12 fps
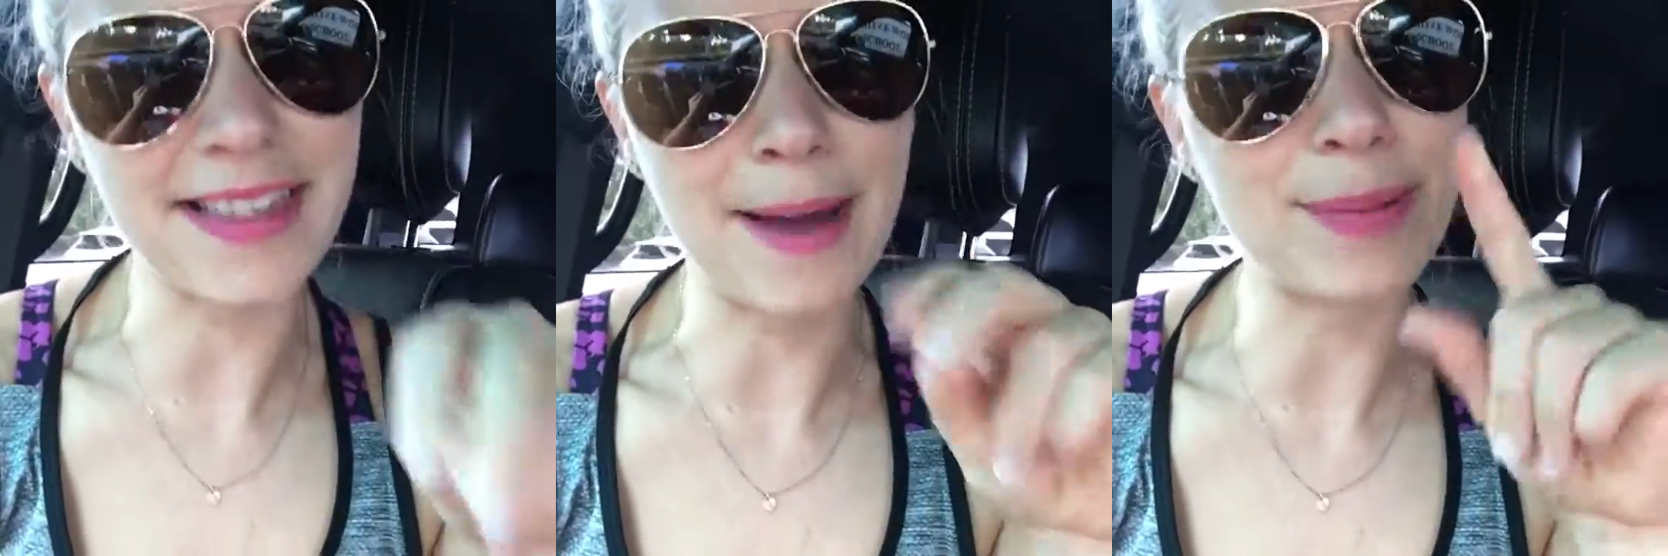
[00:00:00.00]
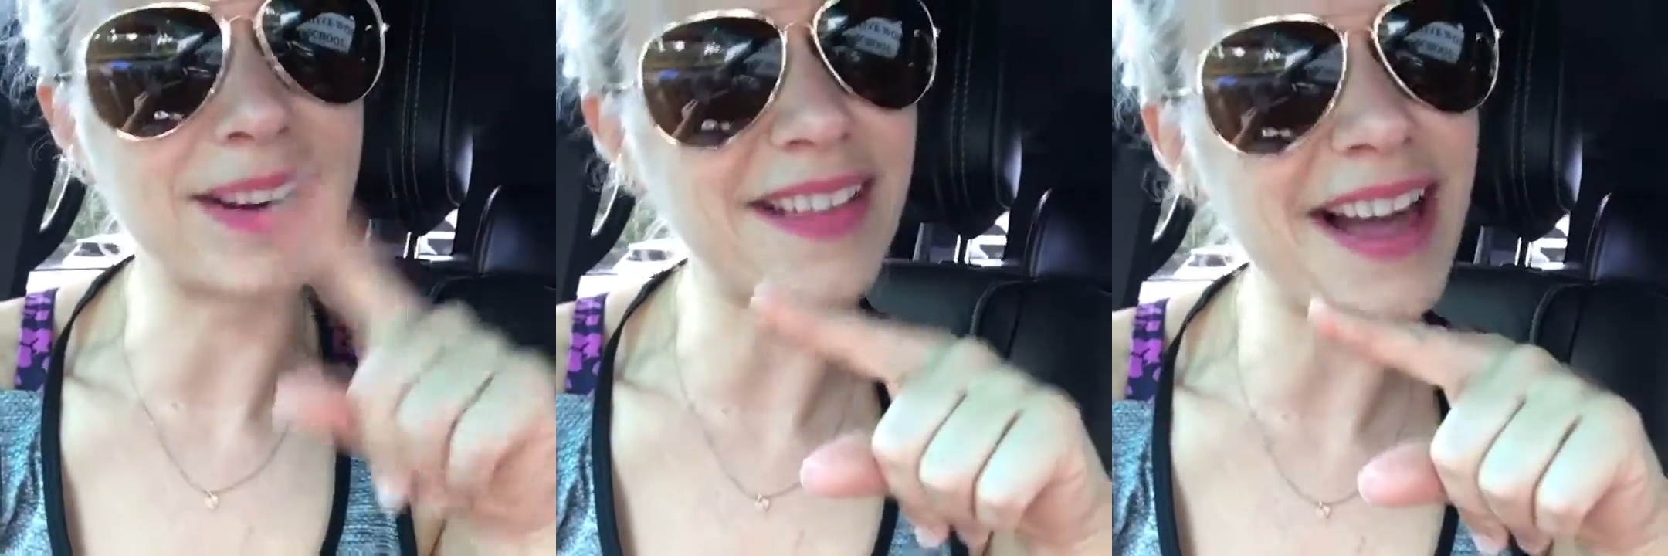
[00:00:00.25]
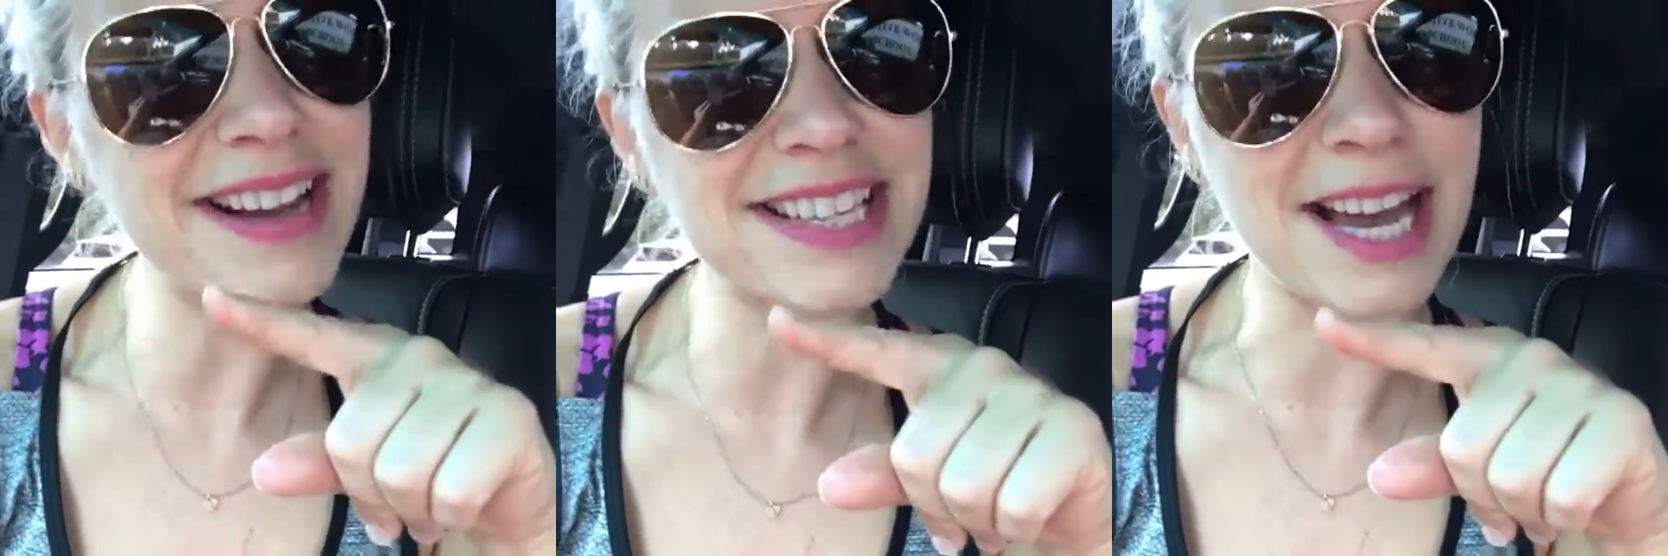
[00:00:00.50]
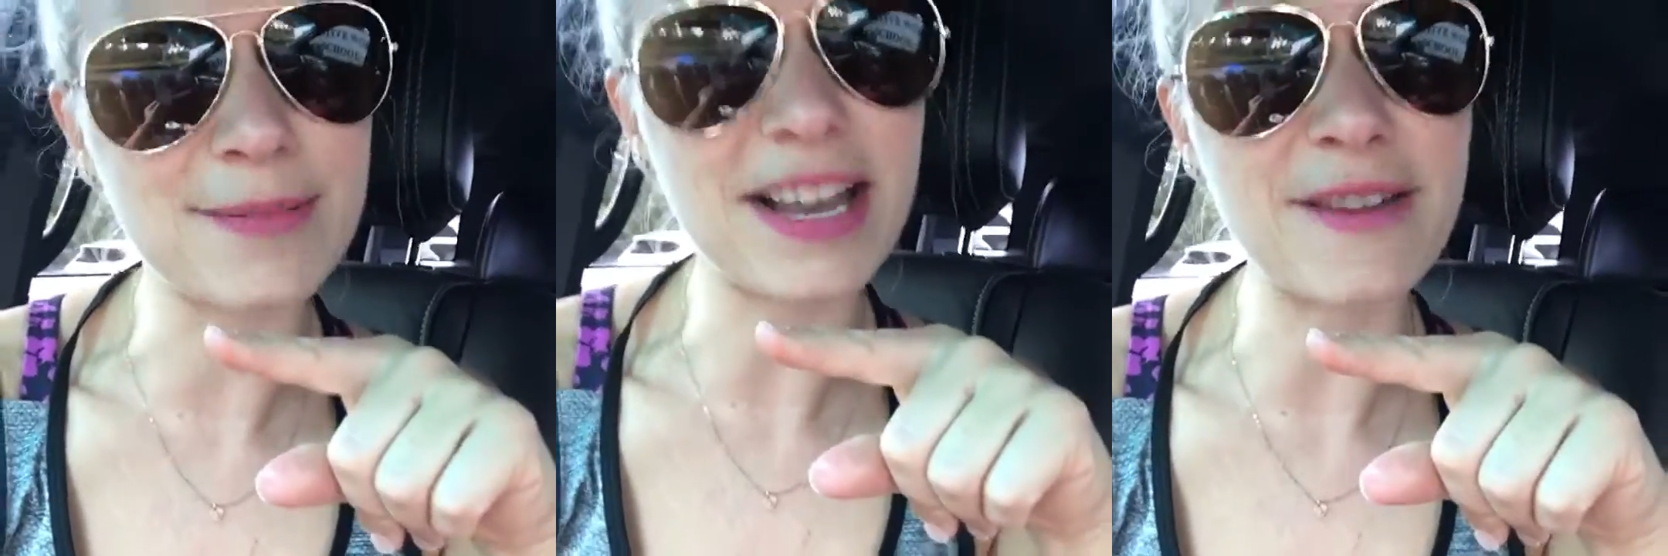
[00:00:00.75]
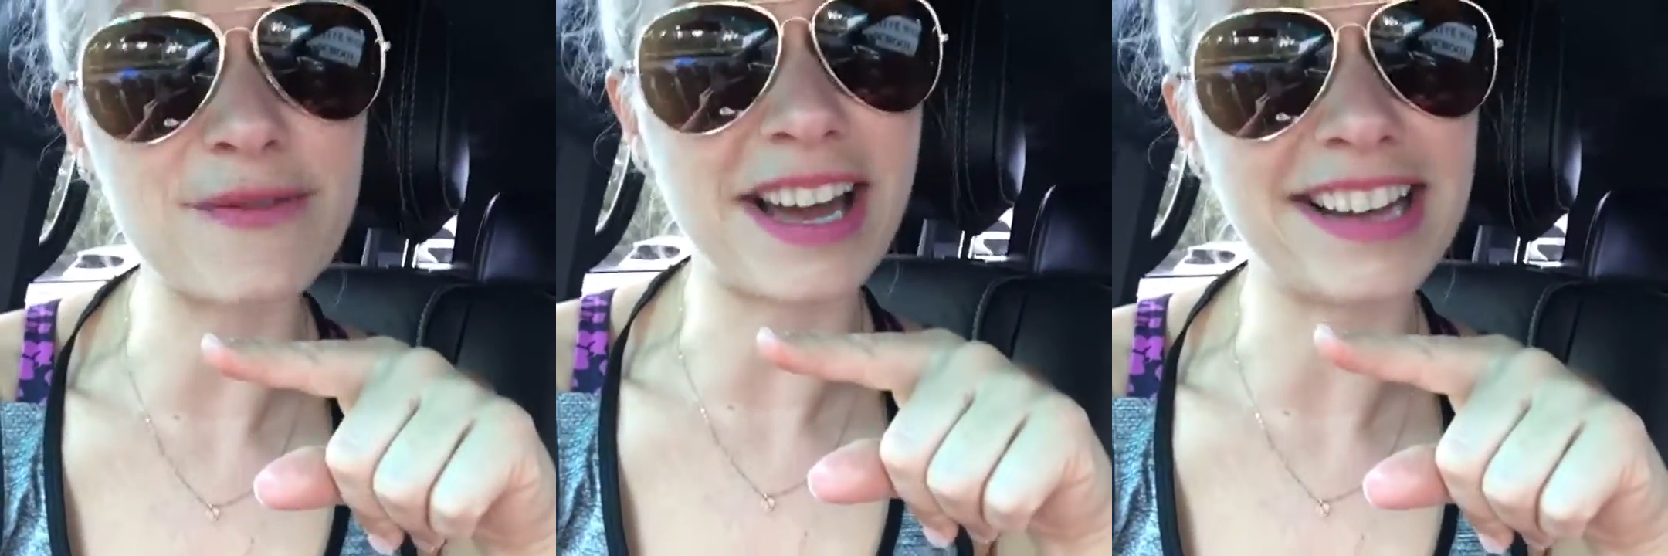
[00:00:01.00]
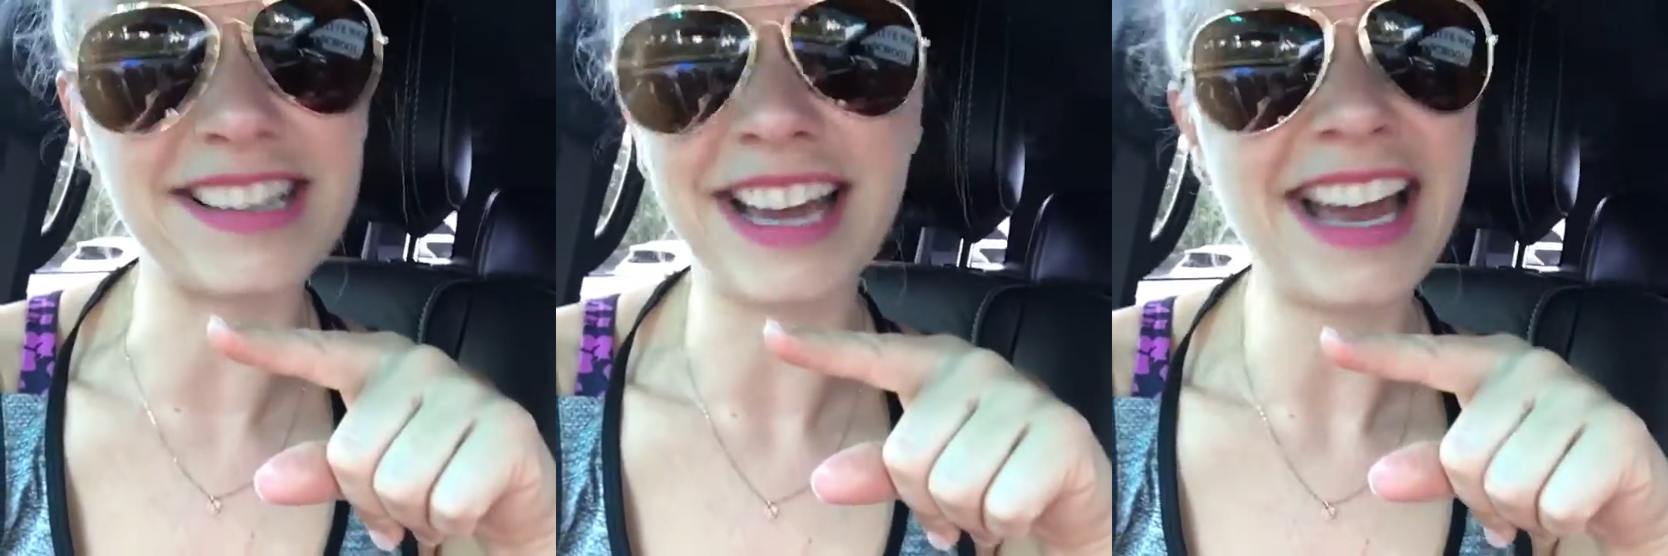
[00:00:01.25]
that, but a lot of times I
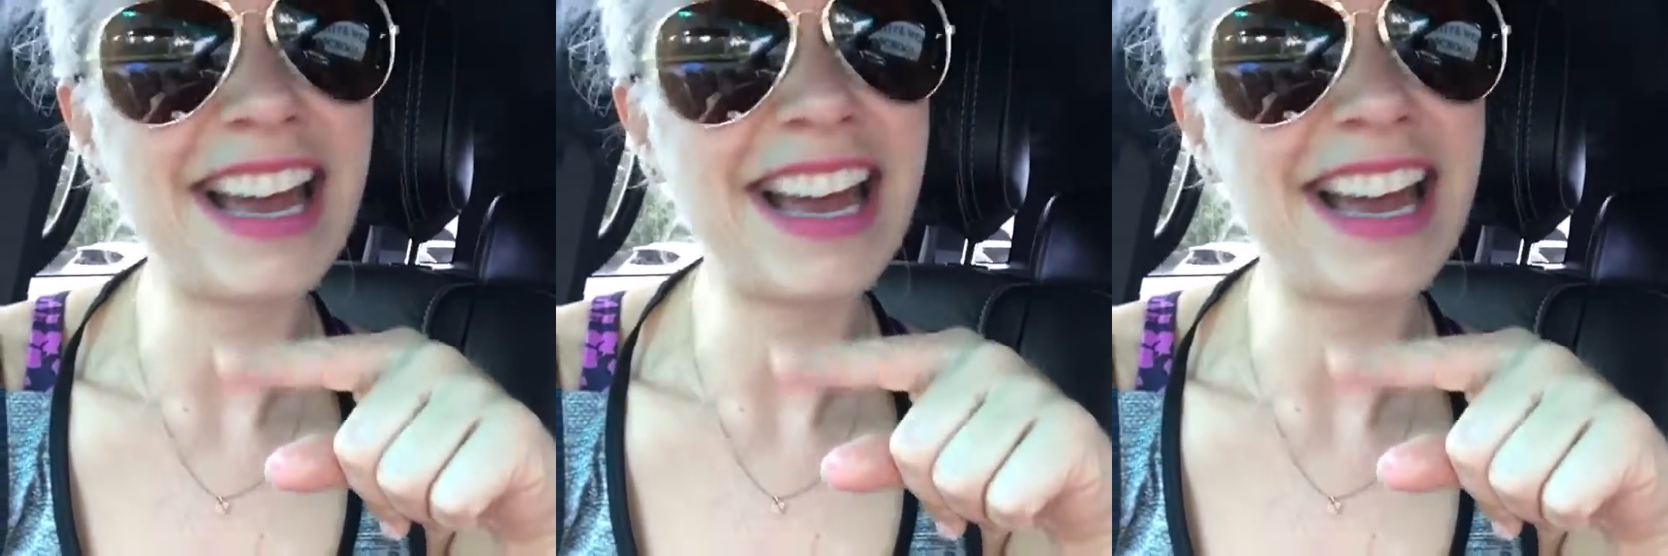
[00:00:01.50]
find